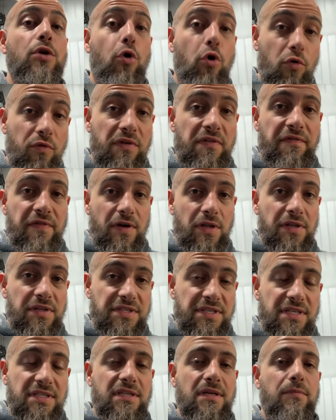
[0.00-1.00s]
overfill the
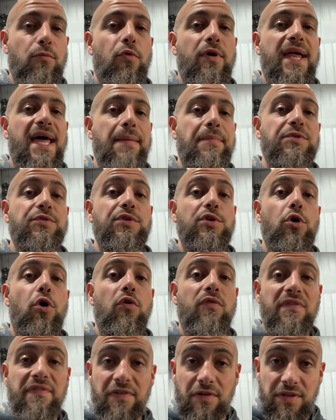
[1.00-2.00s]
system. What happens when you
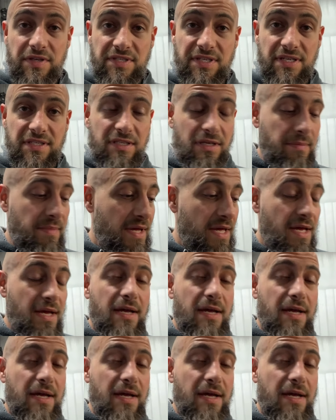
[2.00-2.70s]
overfill the system?